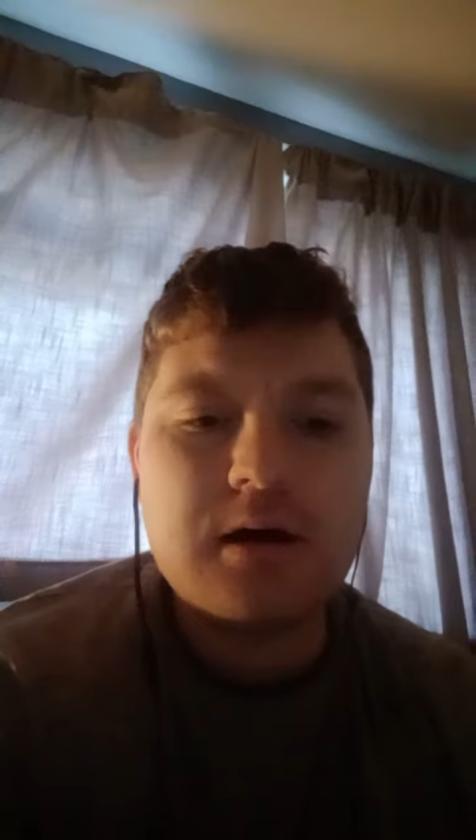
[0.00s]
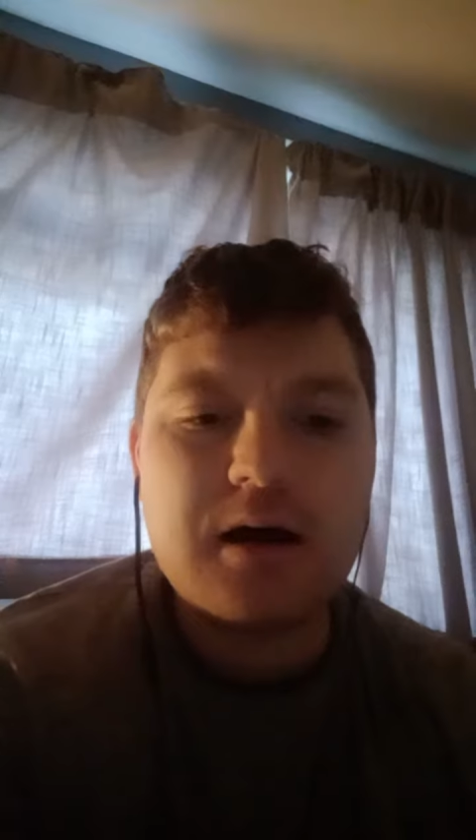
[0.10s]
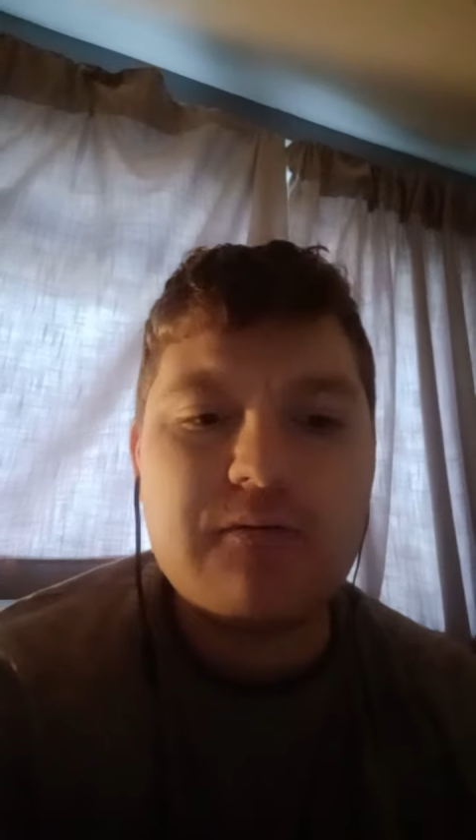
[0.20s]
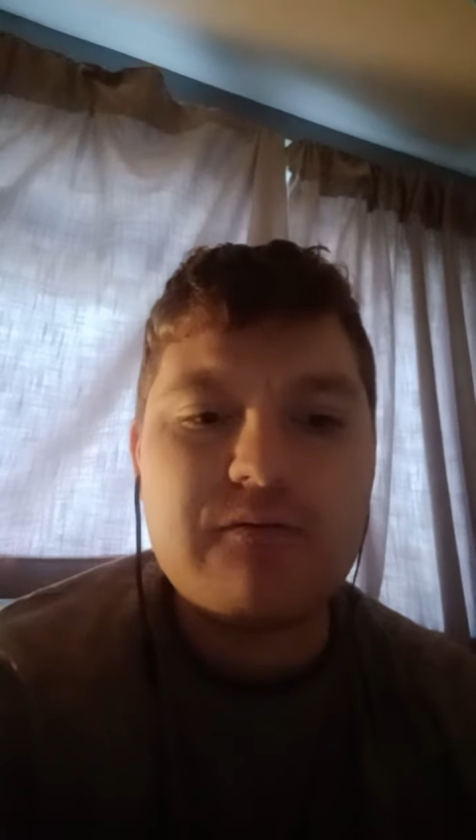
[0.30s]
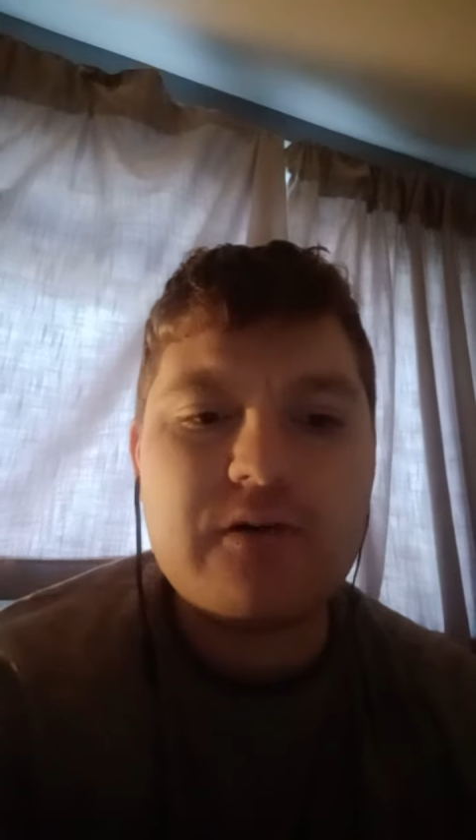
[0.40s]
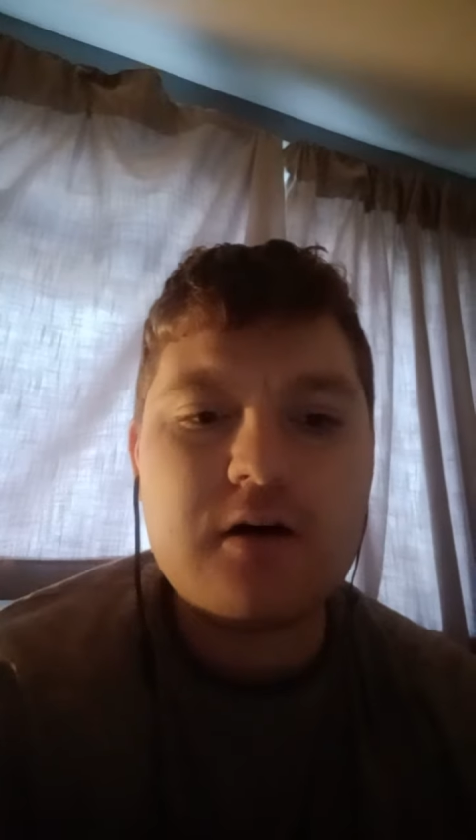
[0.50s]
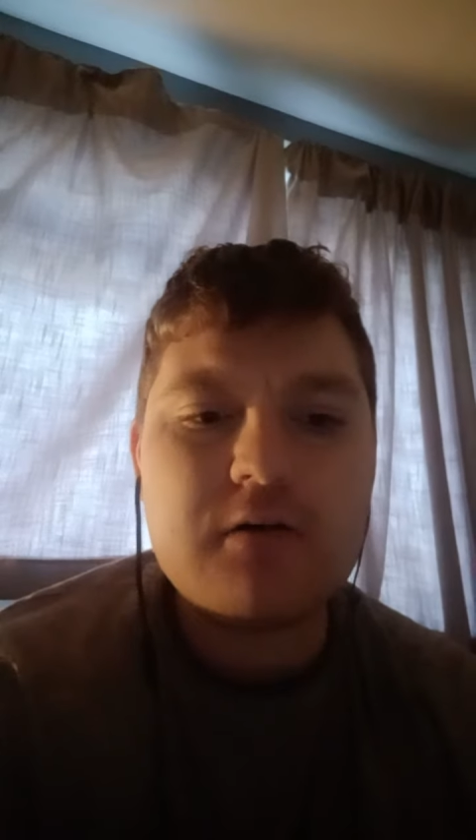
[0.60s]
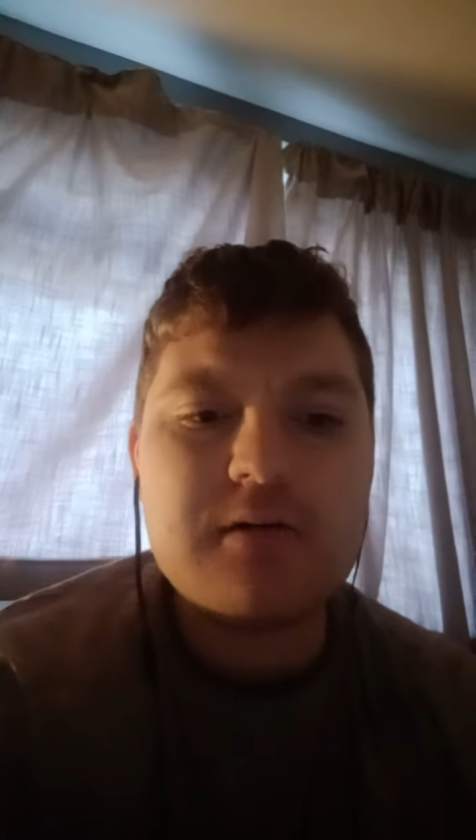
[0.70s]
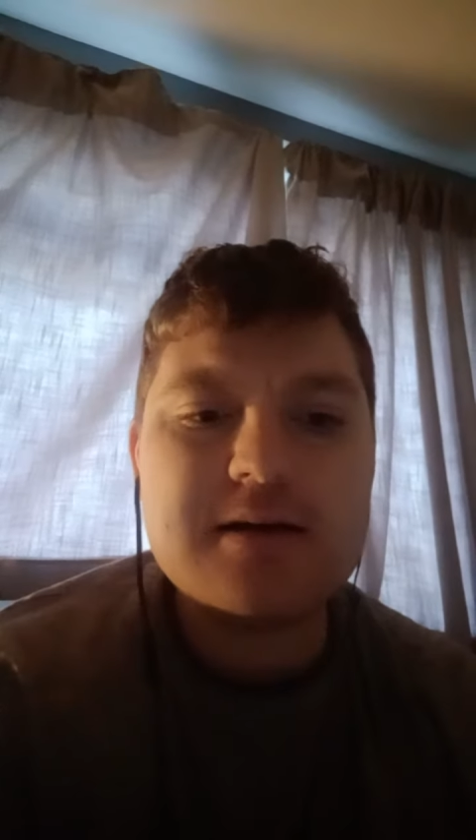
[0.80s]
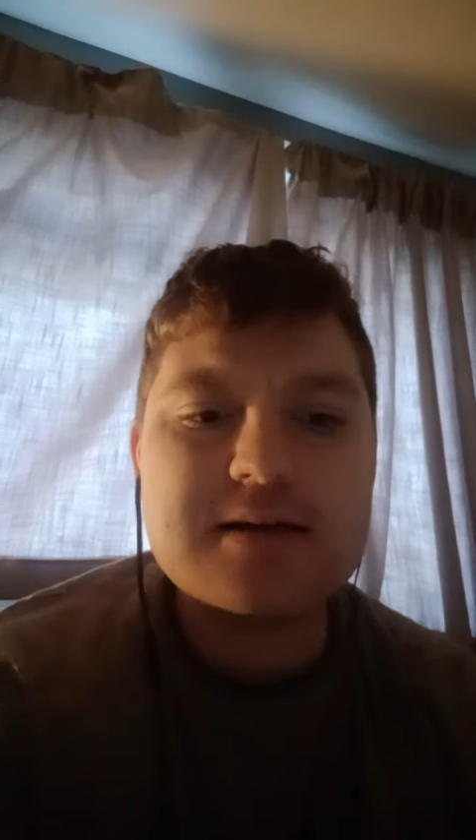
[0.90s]
and
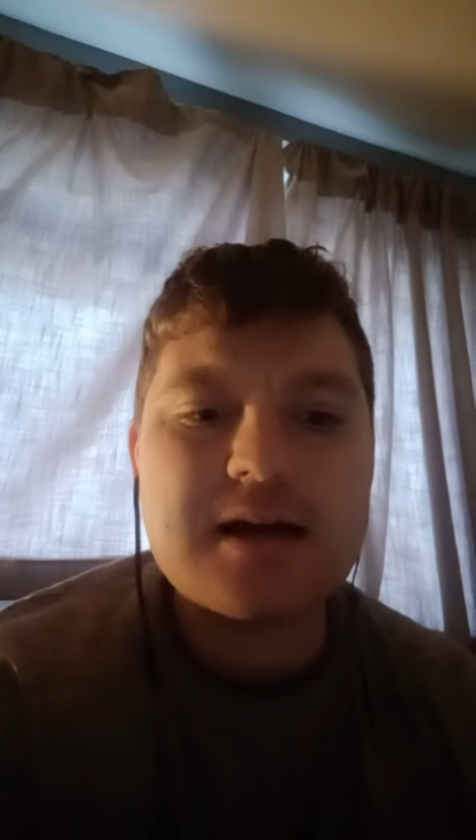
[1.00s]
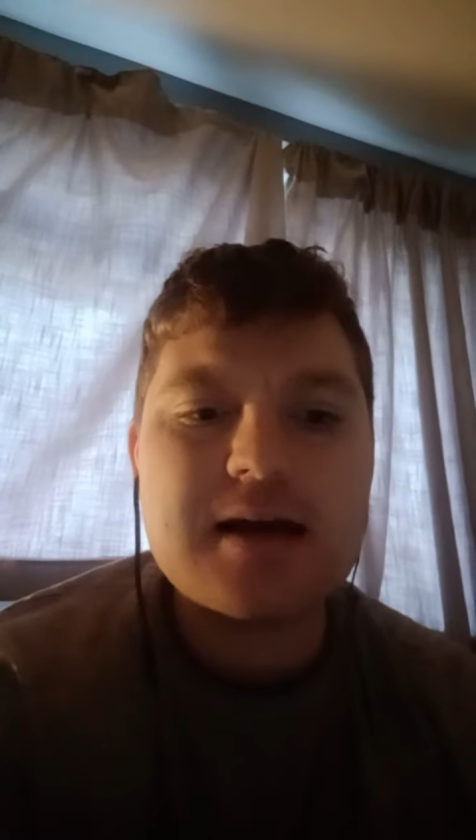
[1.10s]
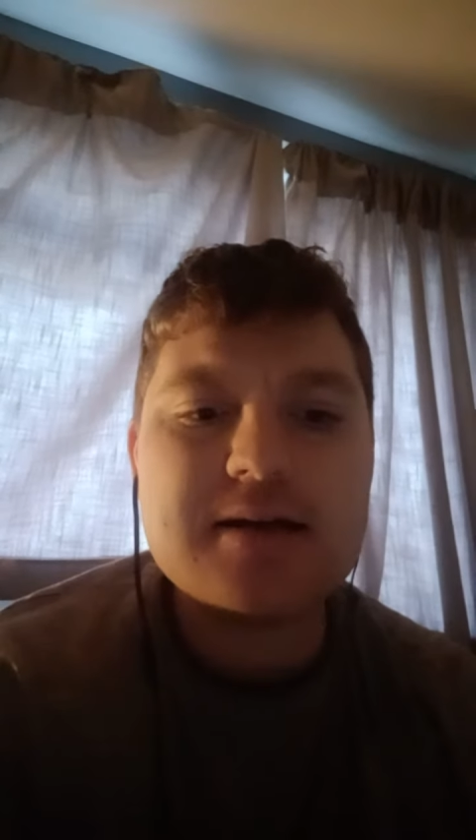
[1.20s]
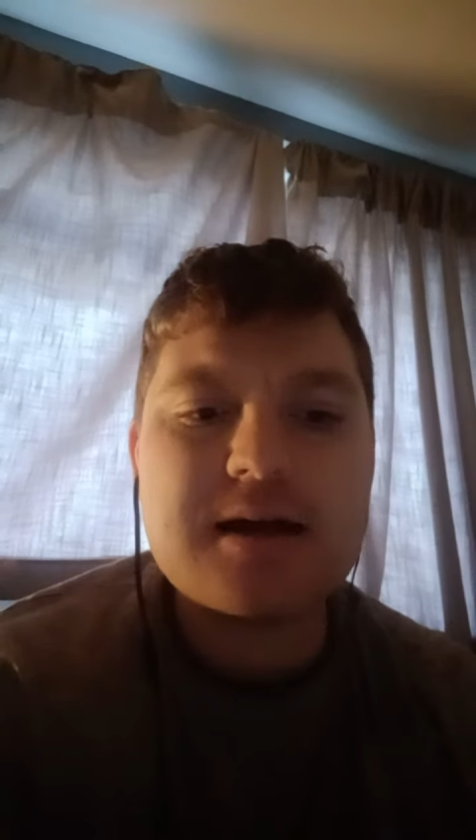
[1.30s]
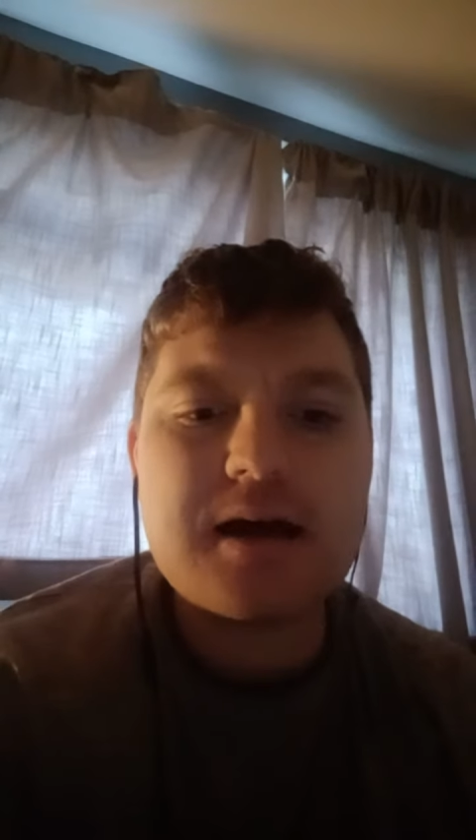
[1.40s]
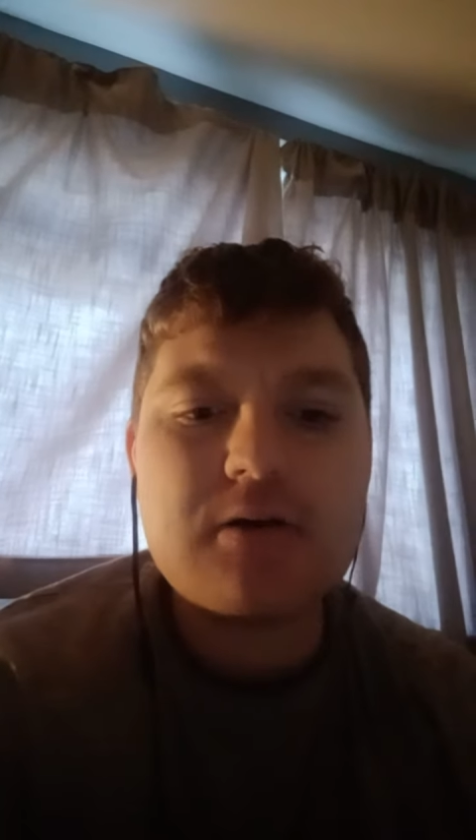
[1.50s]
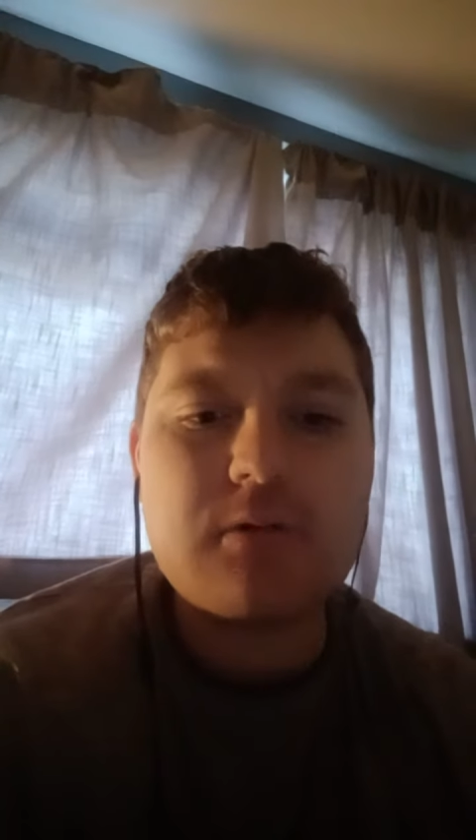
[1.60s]
forest glades I